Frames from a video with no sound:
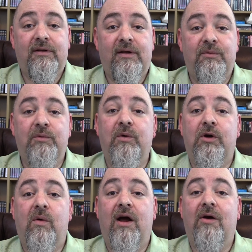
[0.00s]
It would
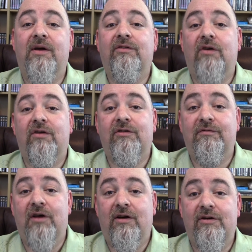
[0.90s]
require
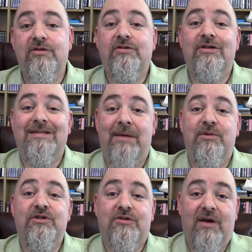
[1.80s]
exhaustive knowledge to
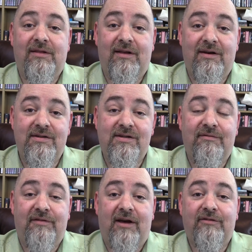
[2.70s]
demonstrate that it is in
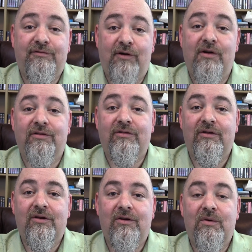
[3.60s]
fact false,
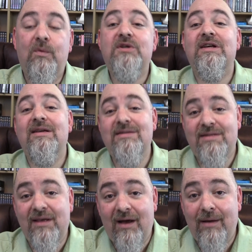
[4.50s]
which
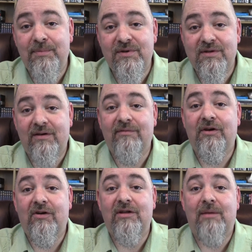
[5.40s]
is the opposite of the
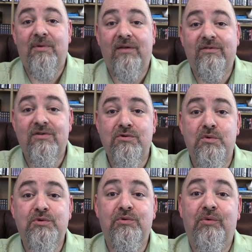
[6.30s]
null hypothesis,
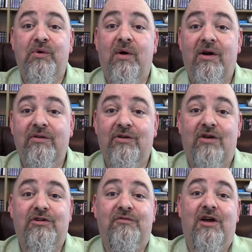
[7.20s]
which would require
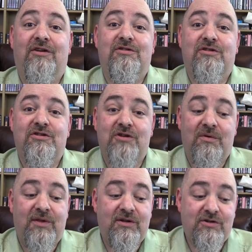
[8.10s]
exhaustive knowledge to show
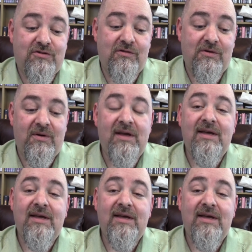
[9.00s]
that it's true.